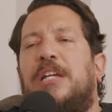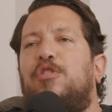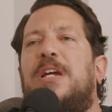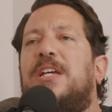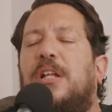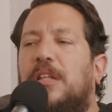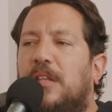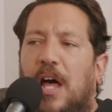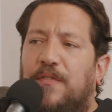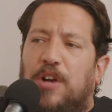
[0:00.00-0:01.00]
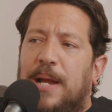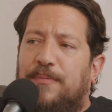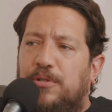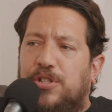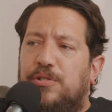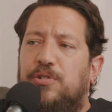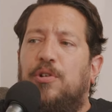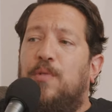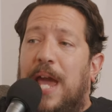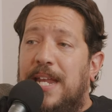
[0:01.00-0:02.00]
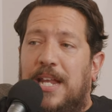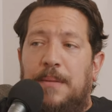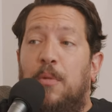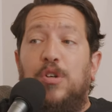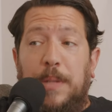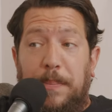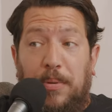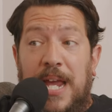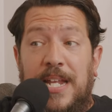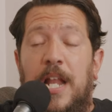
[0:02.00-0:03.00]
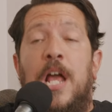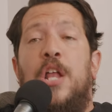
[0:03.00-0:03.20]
You either love grapefruit juice or you hate it. Most people hate it.